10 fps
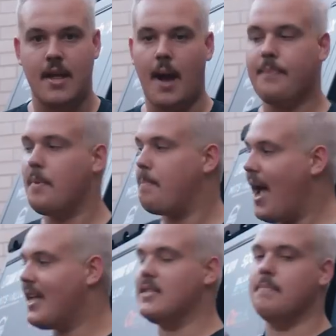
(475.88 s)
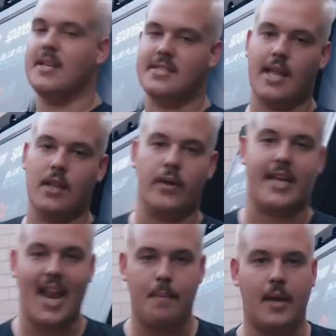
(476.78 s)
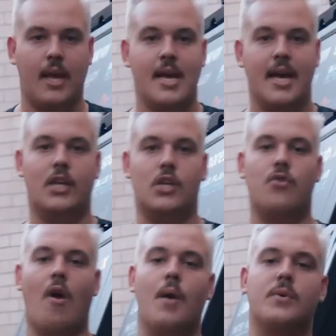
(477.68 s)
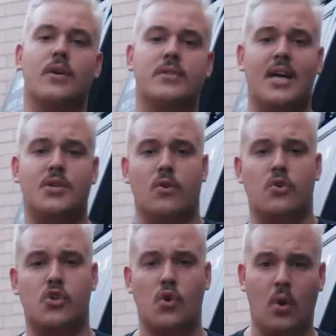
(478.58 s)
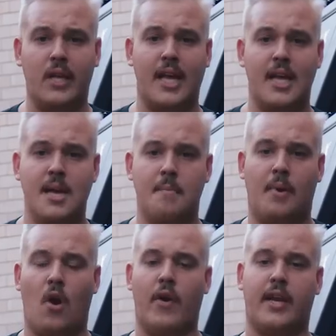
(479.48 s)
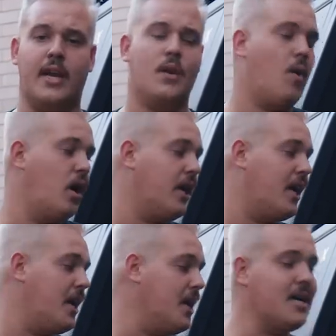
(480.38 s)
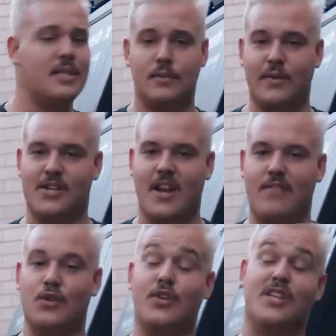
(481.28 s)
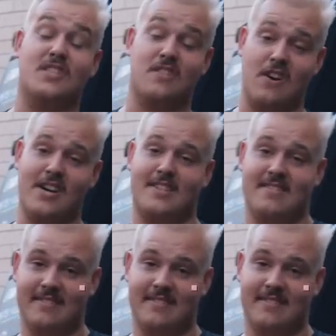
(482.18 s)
Up the back is a MITS alloy canopy and tray, which I'll touch on shortly, but I reckon while you're here, we should have a look inside.